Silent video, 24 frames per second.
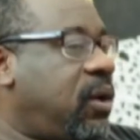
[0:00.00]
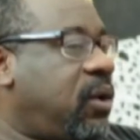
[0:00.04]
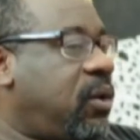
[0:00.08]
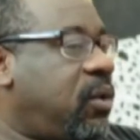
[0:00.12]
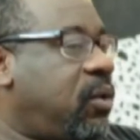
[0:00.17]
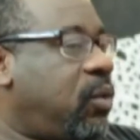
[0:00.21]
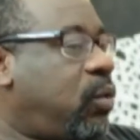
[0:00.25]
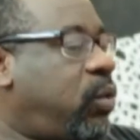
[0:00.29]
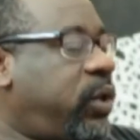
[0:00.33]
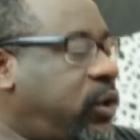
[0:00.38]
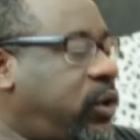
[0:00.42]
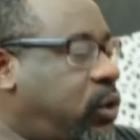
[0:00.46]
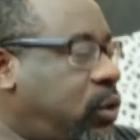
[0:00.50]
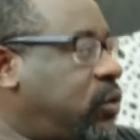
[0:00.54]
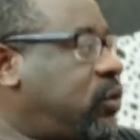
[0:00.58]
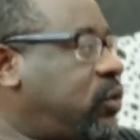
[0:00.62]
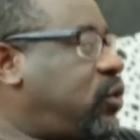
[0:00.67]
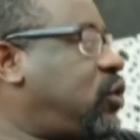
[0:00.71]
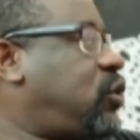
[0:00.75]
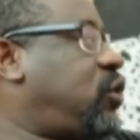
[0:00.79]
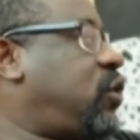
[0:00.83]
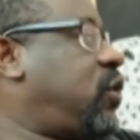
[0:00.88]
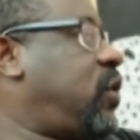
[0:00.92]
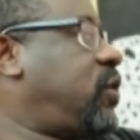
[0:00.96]
We don't
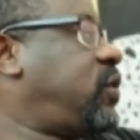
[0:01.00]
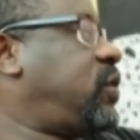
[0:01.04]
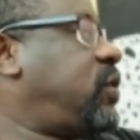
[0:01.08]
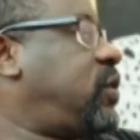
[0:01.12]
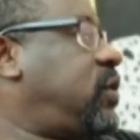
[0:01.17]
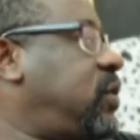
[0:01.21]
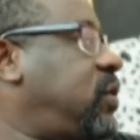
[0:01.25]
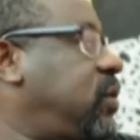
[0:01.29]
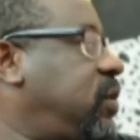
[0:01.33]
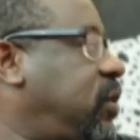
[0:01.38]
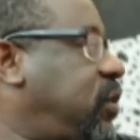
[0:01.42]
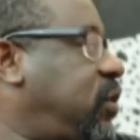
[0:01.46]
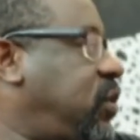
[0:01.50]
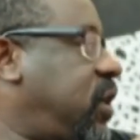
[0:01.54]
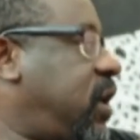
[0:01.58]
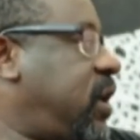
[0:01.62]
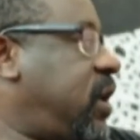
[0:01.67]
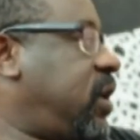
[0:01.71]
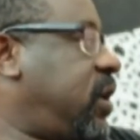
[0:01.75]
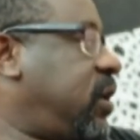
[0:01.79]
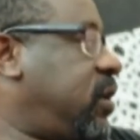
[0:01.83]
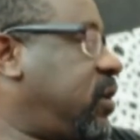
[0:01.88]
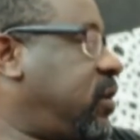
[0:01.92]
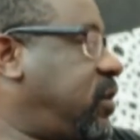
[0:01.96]
trust the
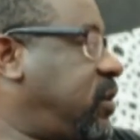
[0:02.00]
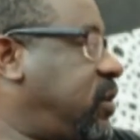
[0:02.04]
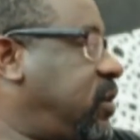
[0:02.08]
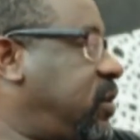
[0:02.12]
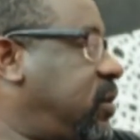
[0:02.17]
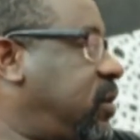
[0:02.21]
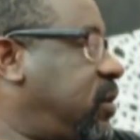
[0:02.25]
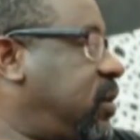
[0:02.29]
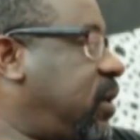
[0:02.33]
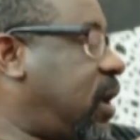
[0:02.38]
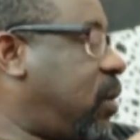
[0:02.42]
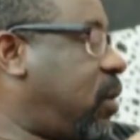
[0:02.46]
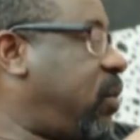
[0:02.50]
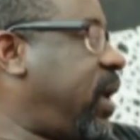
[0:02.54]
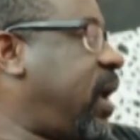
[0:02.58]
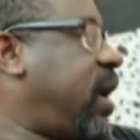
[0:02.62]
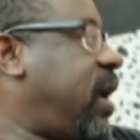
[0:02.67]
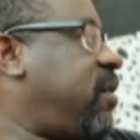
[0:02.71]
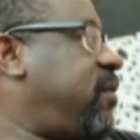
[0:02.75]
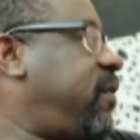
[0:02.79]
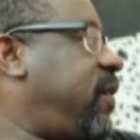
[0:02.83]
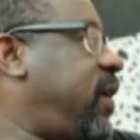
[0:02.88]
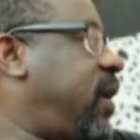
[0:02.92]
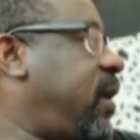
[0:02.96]
channels that we
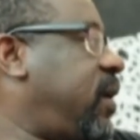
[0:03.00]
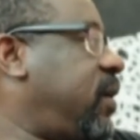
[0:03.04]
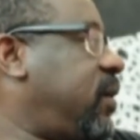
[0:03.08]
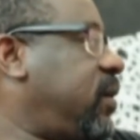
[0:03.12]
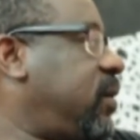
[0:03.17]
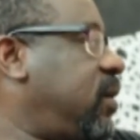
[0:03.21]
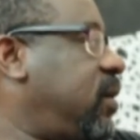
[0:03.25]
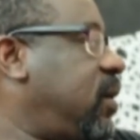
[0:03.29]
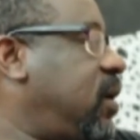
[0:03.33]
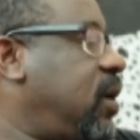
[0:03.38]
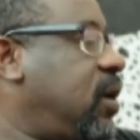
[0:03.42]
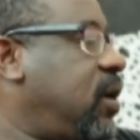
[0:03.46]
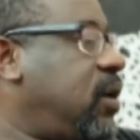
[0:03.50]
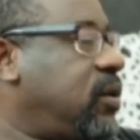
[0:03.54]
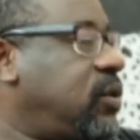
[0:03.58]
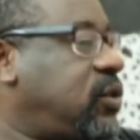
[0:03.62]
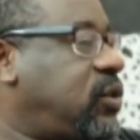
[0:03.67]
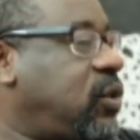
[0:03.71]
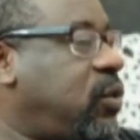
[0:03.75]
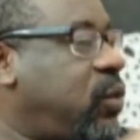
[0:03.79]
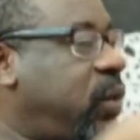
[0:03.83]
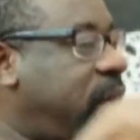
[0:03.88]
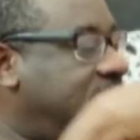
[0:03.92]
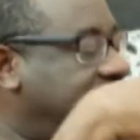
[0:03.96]
have here. So
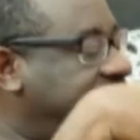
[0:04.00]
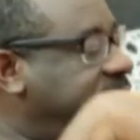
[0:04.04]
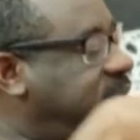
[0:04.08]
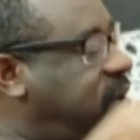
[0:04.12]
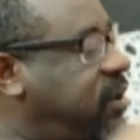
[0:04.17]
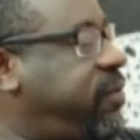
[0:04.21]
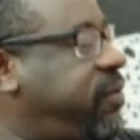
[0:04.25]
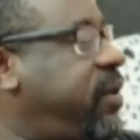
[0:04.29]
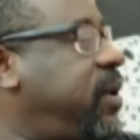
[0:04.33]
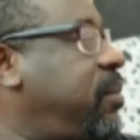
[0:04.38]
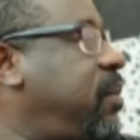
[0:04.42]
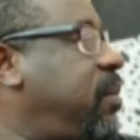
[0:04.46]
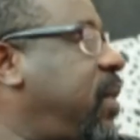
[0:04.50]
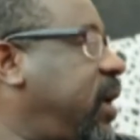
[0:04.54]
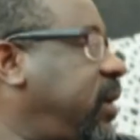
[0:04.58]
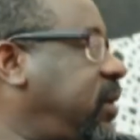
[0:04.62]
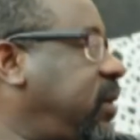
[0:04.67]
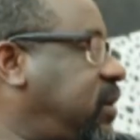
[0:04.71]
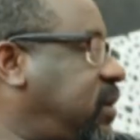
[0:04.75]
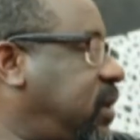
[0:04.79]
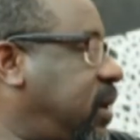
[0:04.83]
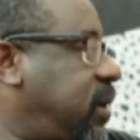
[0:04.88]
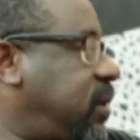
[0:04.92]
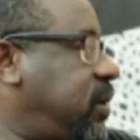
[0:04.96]
we have a different
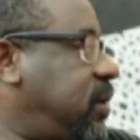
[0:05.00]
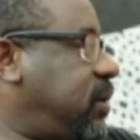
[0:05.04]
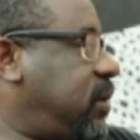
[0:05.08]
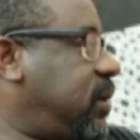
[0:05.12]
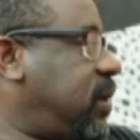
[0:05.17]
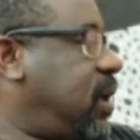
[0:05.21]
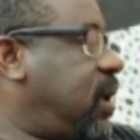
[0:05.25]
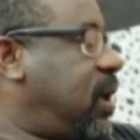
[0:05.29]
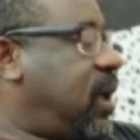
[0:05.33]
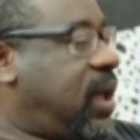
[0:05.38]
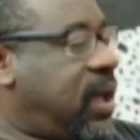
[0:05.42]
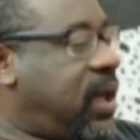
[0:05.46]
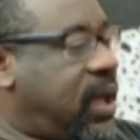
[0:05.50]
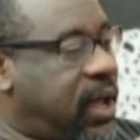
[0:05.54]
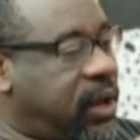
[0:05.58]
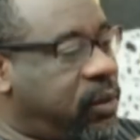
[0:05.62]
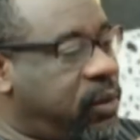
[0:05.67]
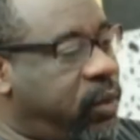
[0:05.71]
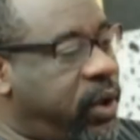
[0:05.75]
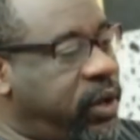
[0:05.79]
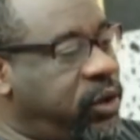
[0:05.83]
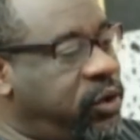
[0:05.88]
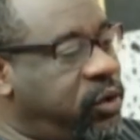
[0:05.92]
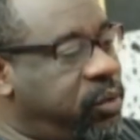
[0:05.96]
mindset. And
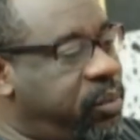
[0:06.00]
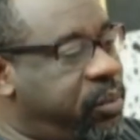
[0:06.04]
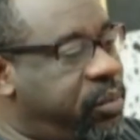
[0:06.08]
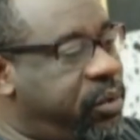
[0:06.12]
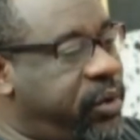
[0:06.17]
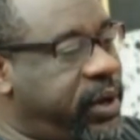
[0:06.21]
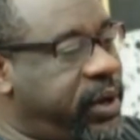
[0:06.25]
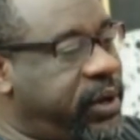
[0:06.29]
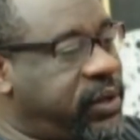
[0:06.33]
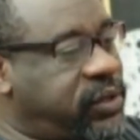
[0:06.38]
when you bring